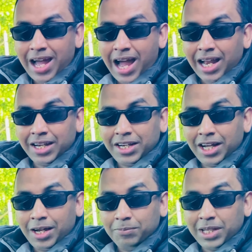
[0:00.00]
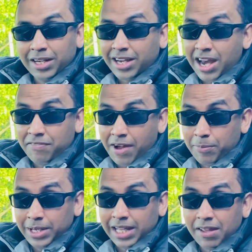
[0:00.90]
and um, they're a great
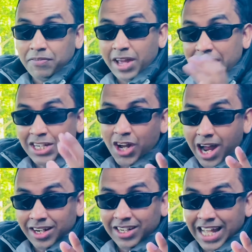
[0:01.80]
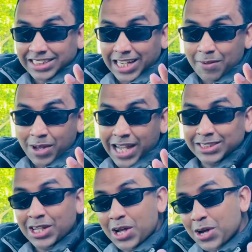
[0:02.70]
family if you're in darnall next time
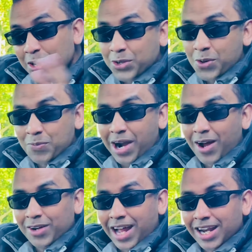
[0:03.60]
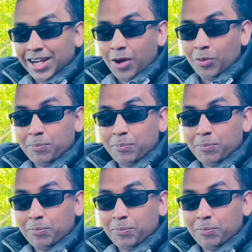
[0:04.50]
guys come round and uh,